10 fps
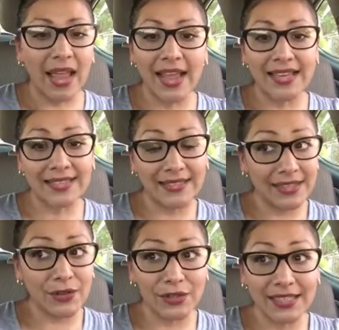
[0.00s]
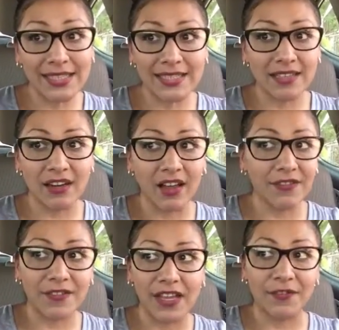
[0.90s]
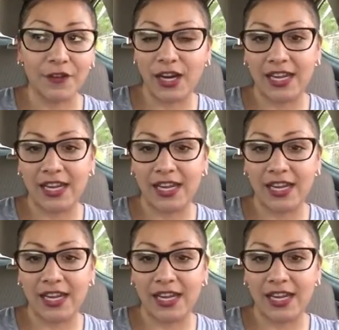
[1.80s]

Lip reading: I literally did not fight for